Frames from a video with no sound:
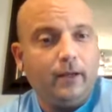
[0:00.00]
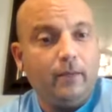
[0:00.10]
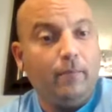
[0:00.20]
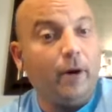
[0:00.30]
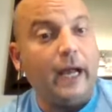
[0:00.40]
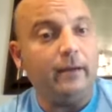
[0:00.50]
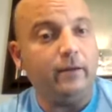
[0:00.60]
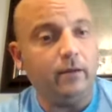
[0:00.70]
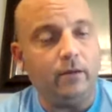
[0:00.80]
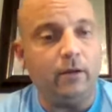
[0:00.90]
But
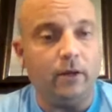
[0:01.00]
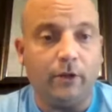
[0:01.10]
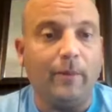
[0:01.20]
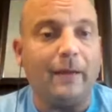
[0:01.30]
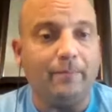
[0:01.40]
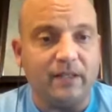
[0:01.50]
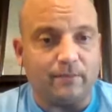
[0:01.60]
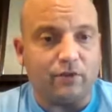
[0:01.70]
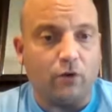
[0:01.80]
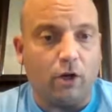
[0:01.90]
there might be some
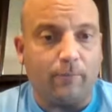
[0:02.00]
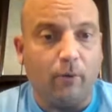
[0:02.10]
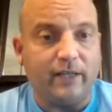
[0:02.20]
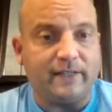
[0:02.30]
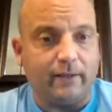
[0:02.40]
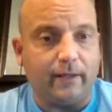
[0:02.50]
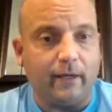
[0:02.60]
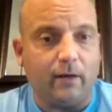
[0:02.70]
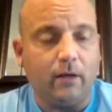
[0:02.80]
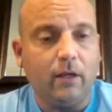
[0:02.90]
strong points in
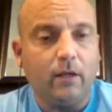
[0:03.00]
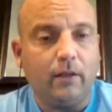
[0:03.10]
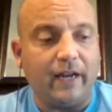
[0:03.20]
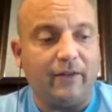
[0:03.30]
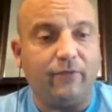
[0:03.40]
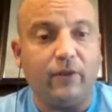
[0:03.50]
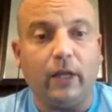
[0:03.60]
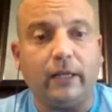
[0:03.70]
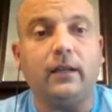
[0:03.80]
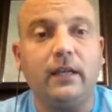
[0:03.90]
there that I feel
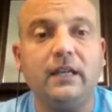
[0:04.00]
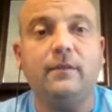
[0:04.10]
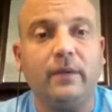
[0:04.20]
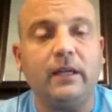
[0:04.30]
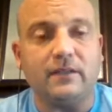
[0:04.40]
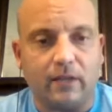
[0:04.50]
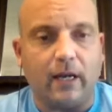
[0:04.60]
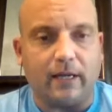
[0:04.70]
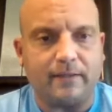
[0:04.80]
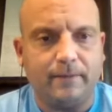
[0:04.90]
like need to be
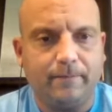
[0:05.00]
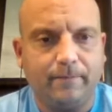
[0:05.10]
discussed.